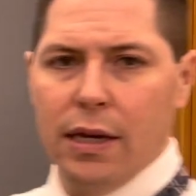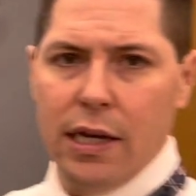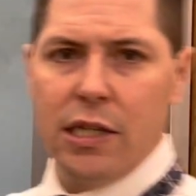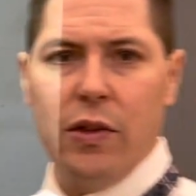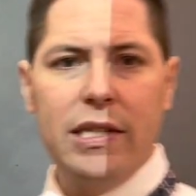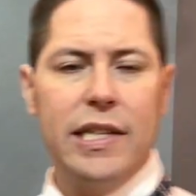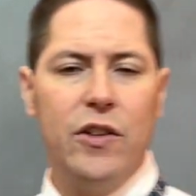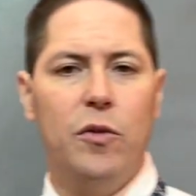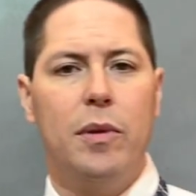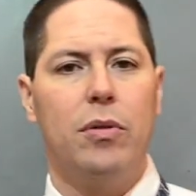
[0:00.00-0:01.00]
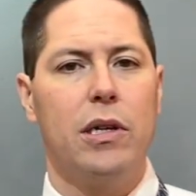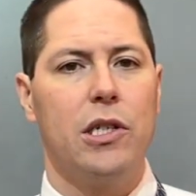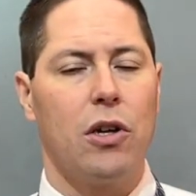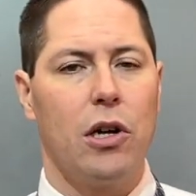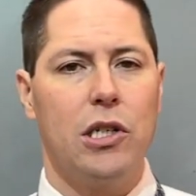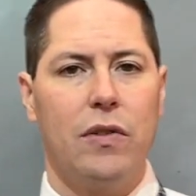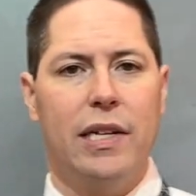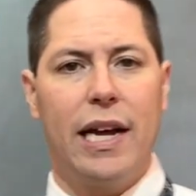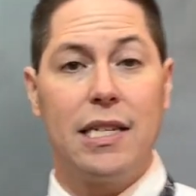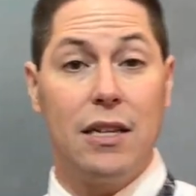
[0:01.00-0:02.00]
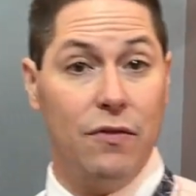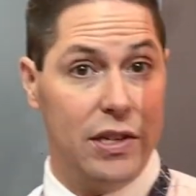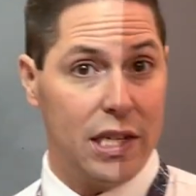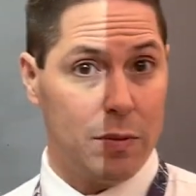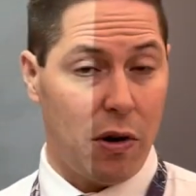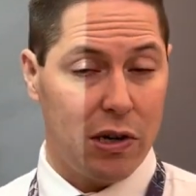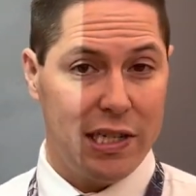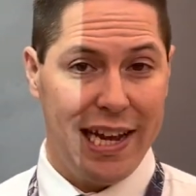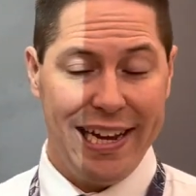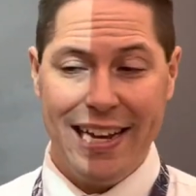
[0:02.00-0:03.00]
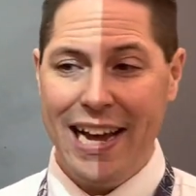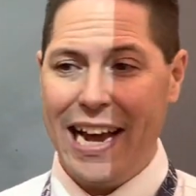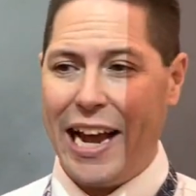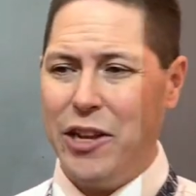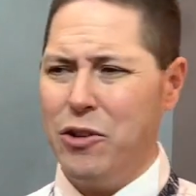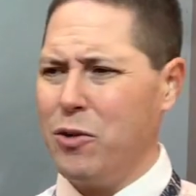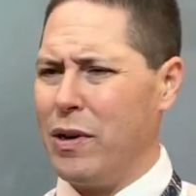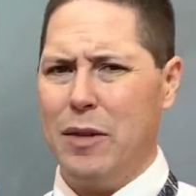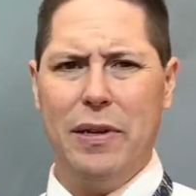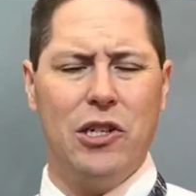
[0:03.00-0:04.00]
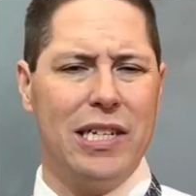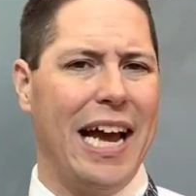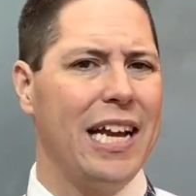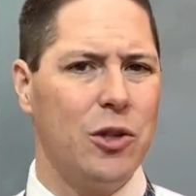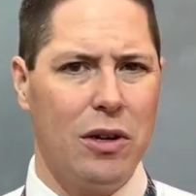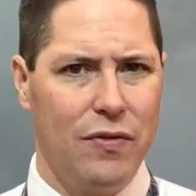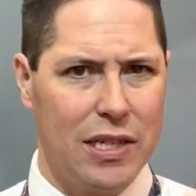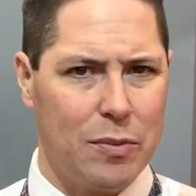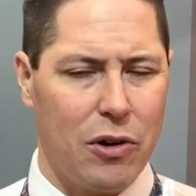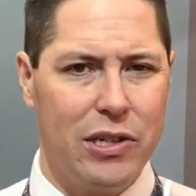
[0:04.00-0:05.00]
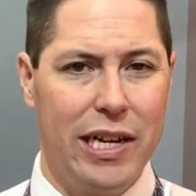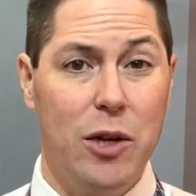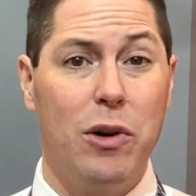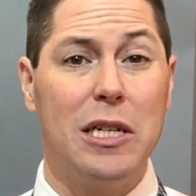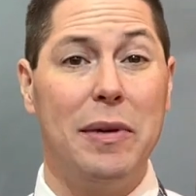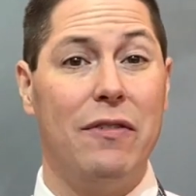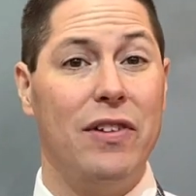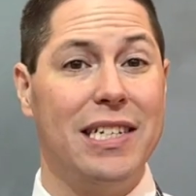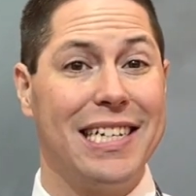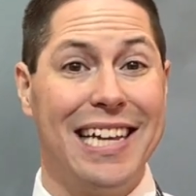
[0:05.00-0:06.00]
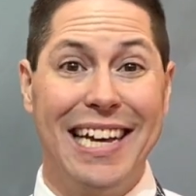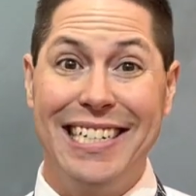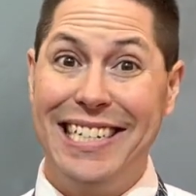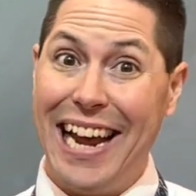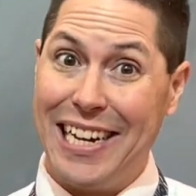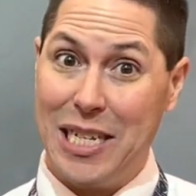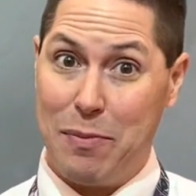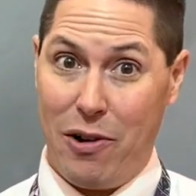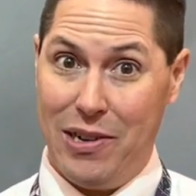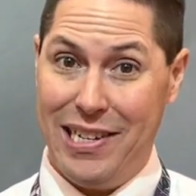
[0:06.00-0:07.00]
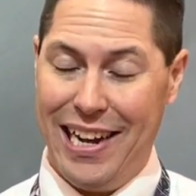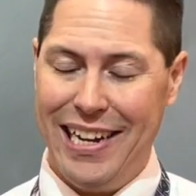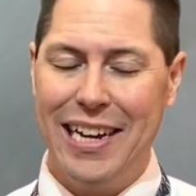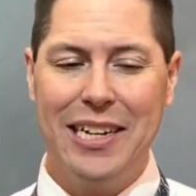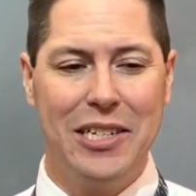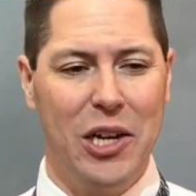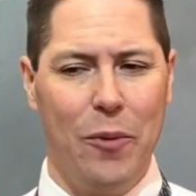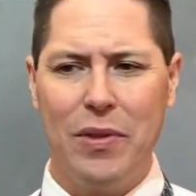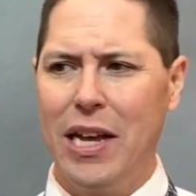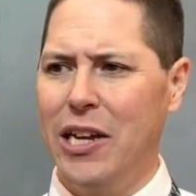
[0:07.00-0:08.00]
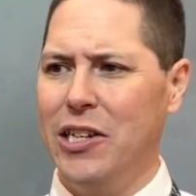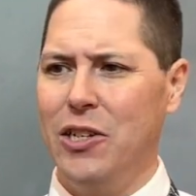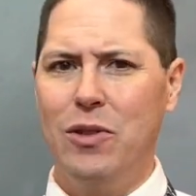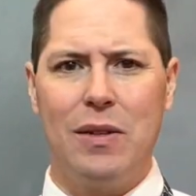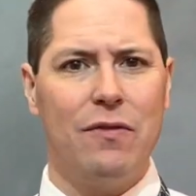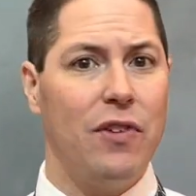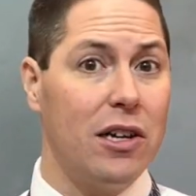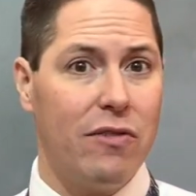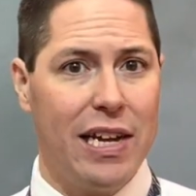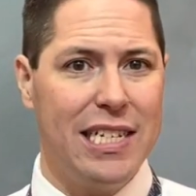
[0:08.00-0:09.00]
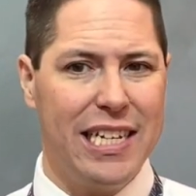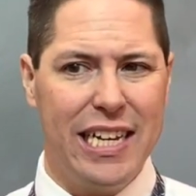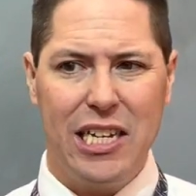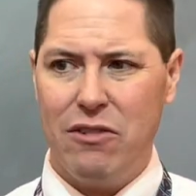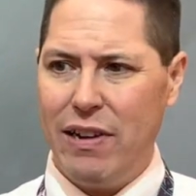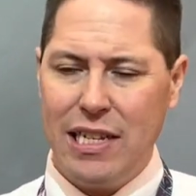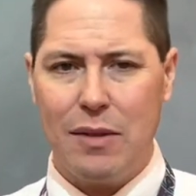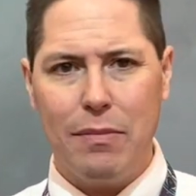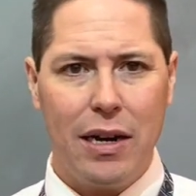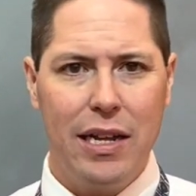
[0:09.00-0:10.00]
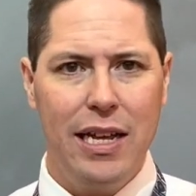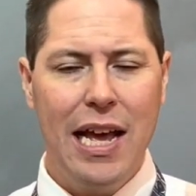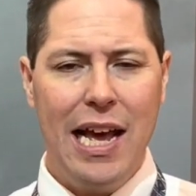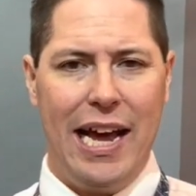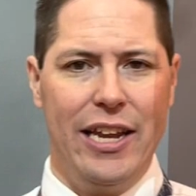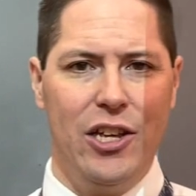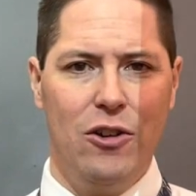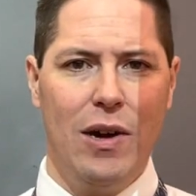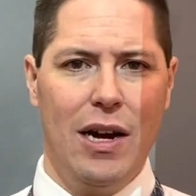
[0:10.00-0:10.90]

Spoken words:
So let's say you've been put in charge of the next physics partay, and you don't want it to be just any sort of physics partay, you want it to be a physics dance partay. So you do some fundraising, and you raise some money, and you